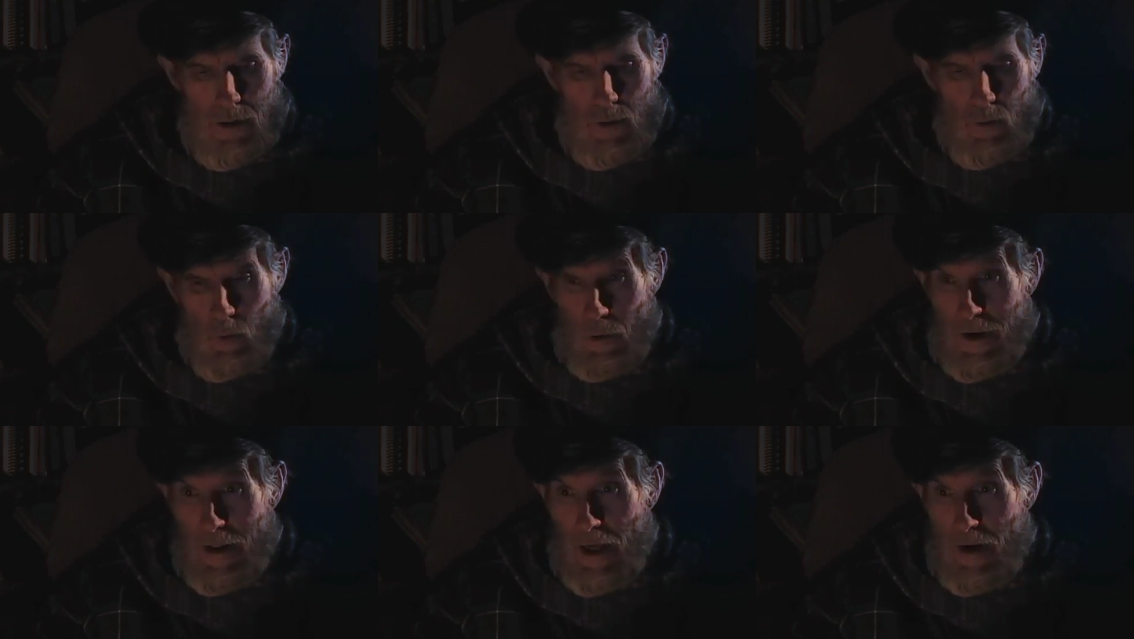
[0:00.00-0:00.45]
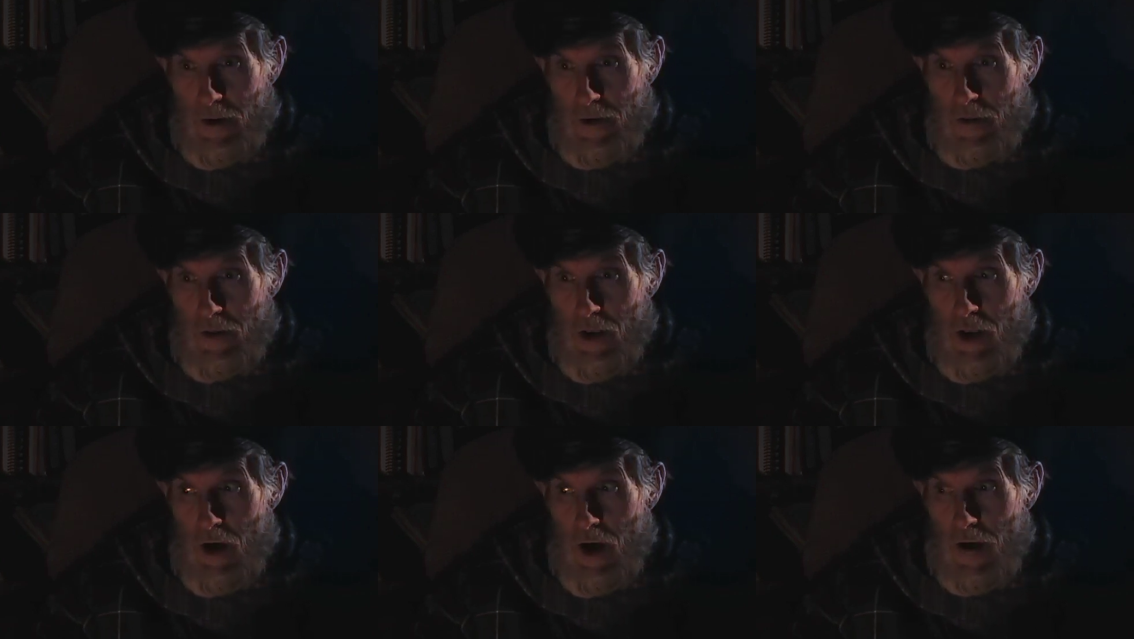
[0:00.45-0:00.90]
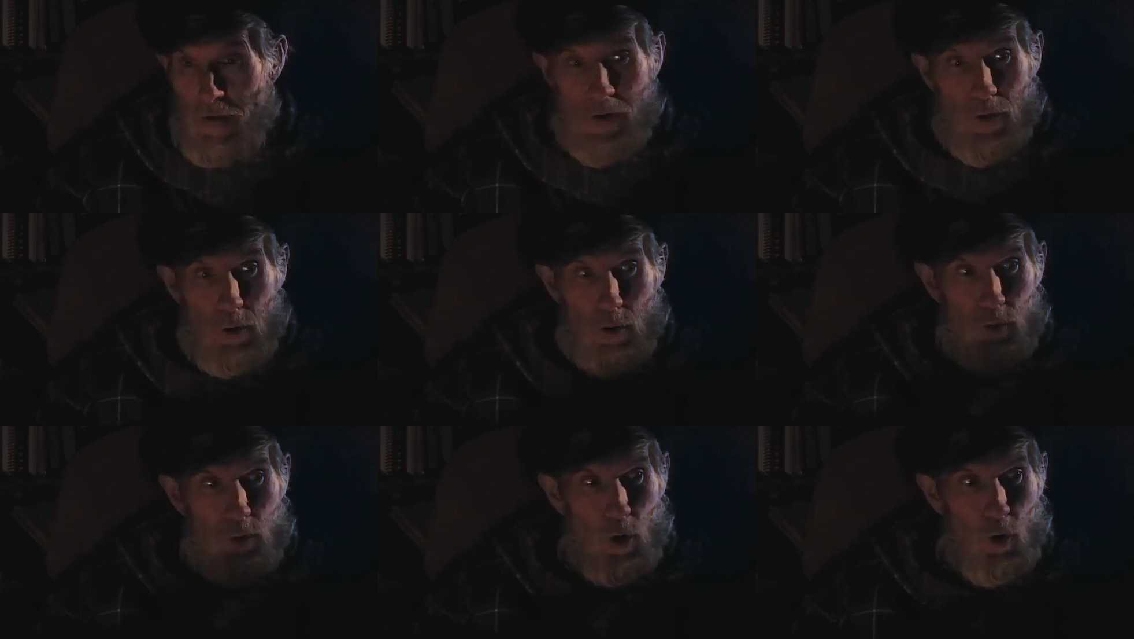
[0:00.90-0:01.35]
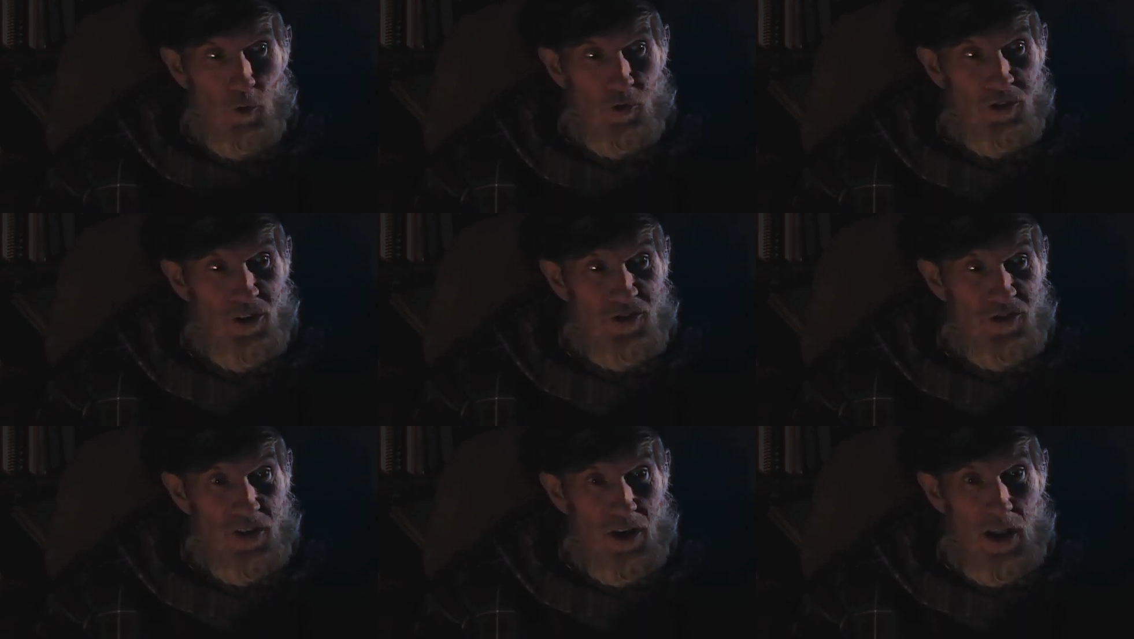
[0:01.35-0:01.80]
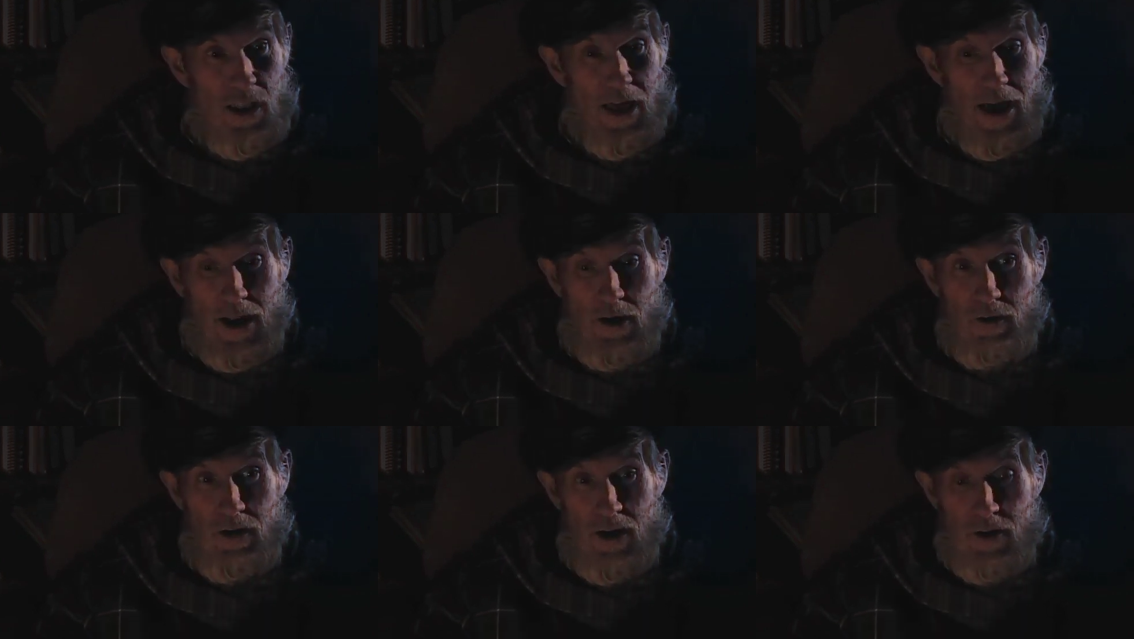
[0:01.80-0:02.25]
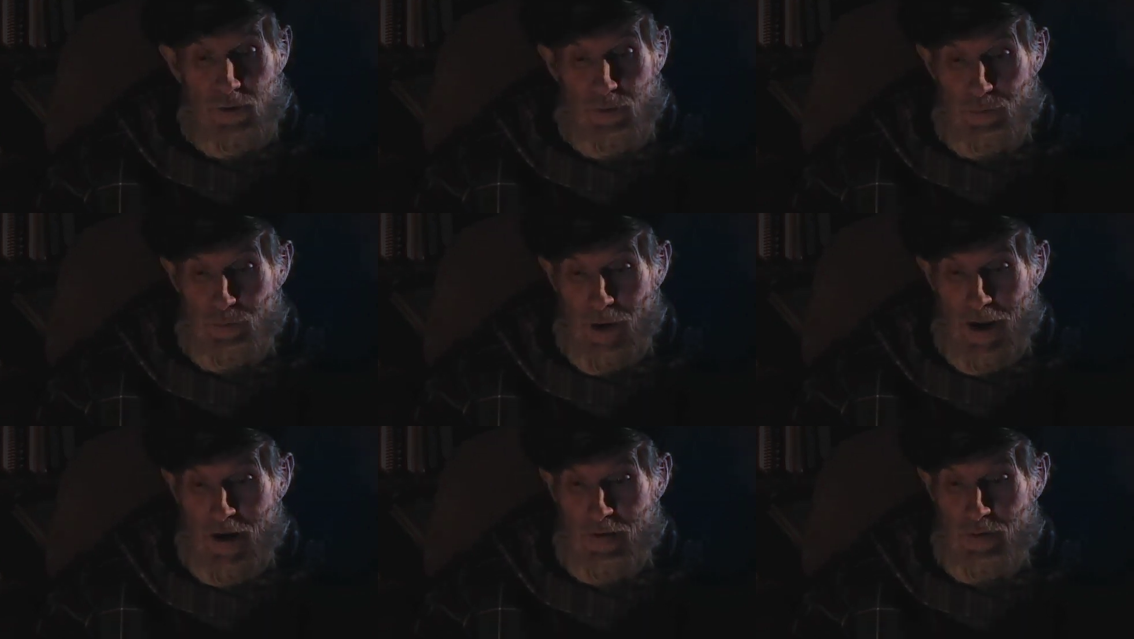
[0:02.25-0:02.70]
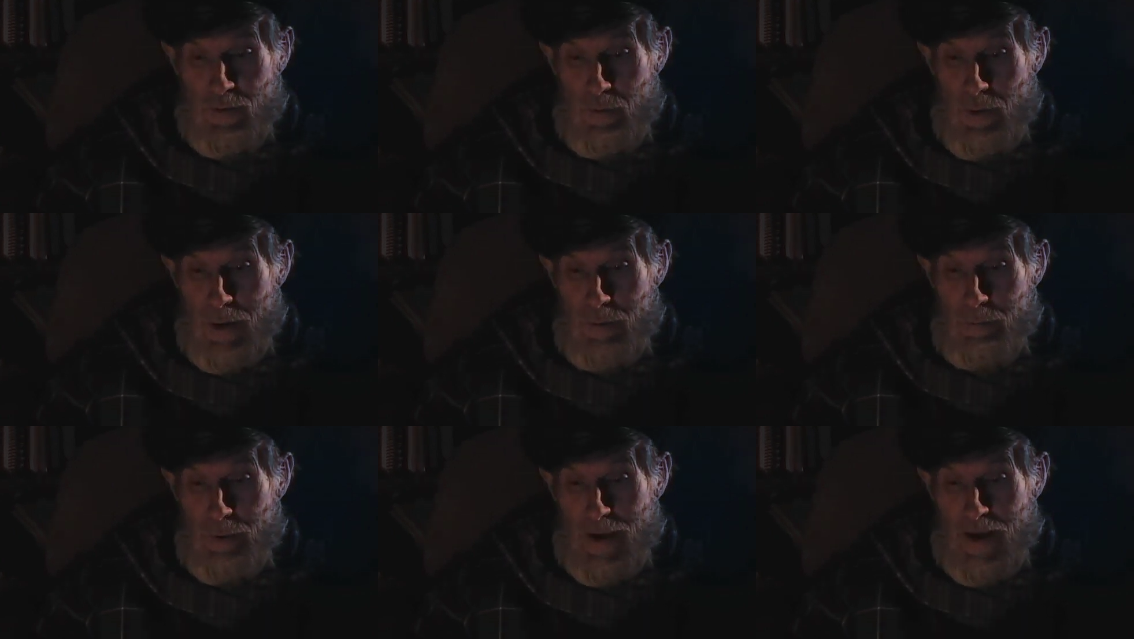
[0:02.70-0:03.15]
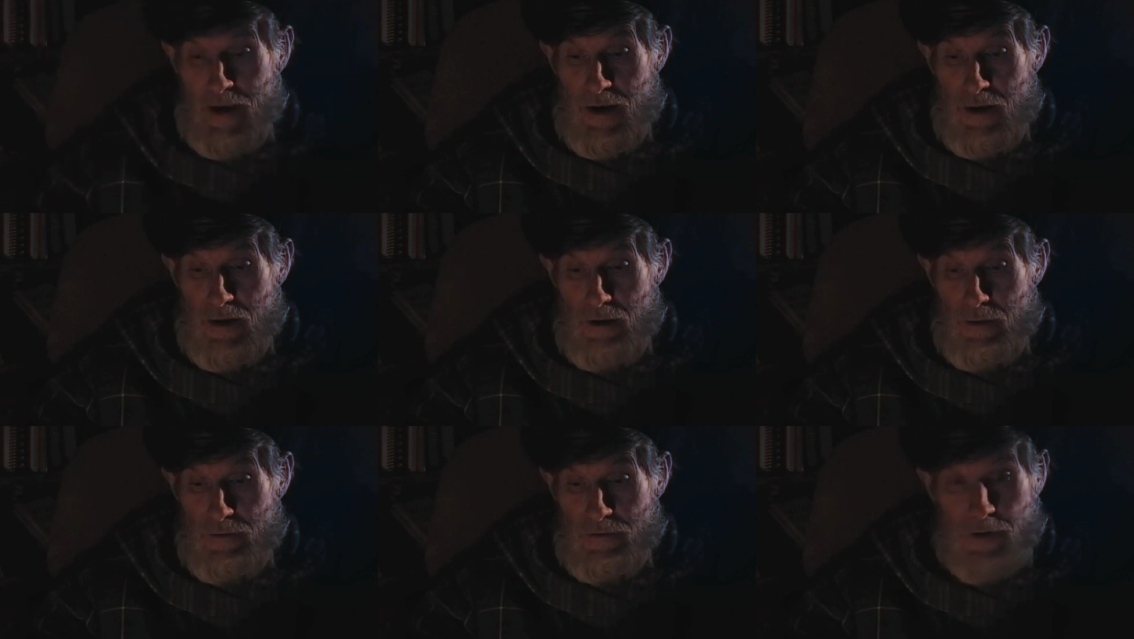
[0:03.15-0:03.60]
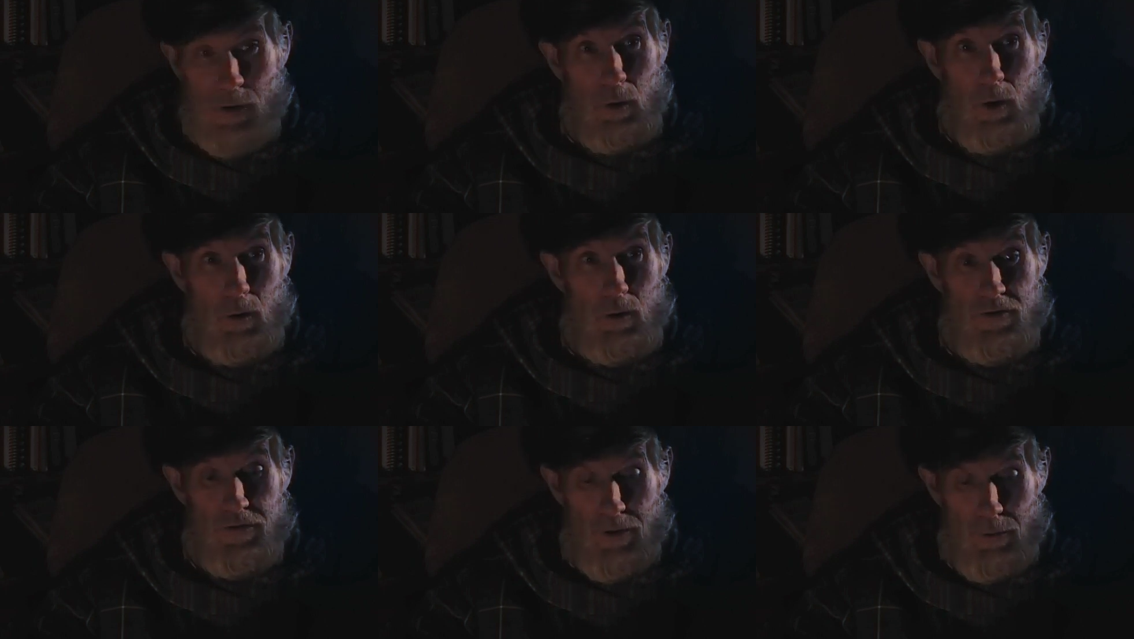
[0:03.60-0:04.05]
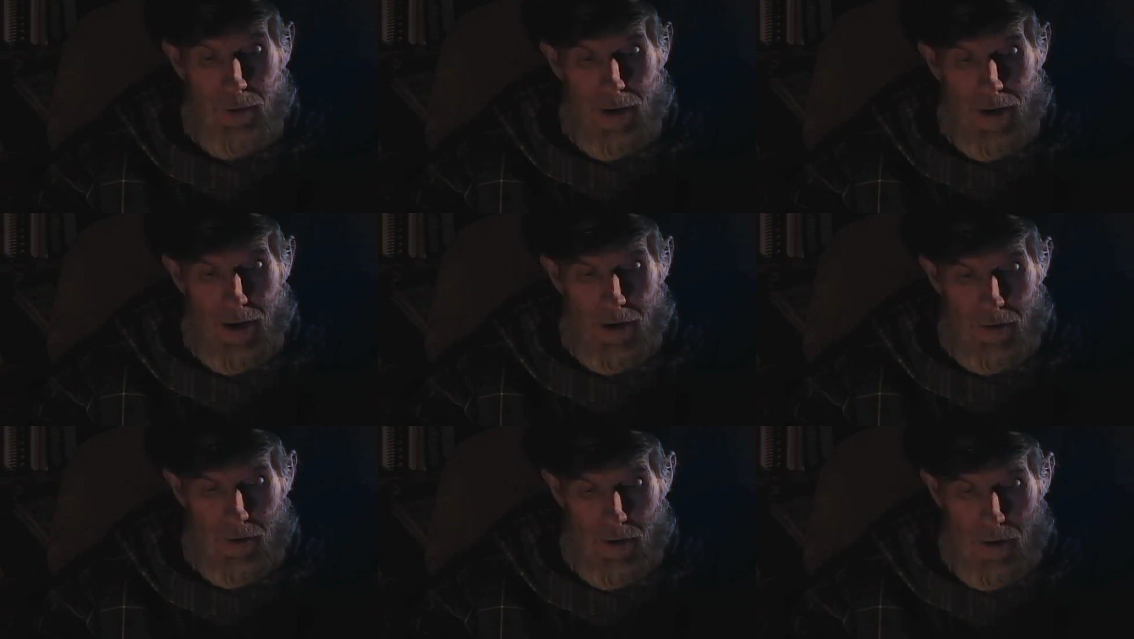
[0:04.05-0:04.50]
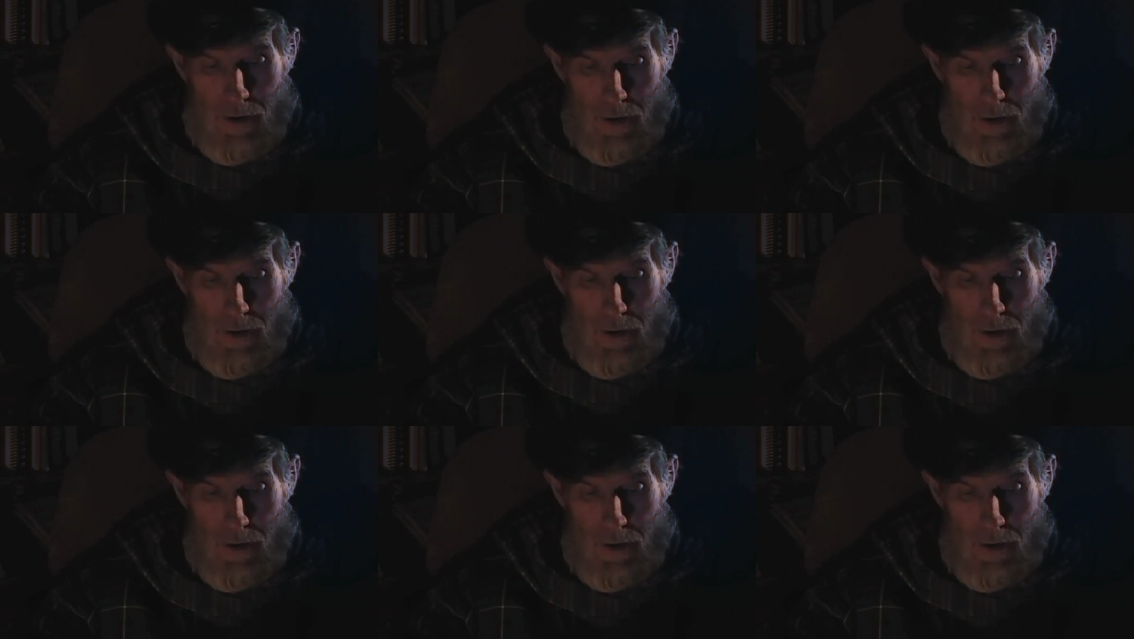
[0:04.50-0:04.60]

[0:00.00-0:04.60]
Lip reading: When out on the lawn there arose such a clatter, I sprang from my bed to see what was the matter.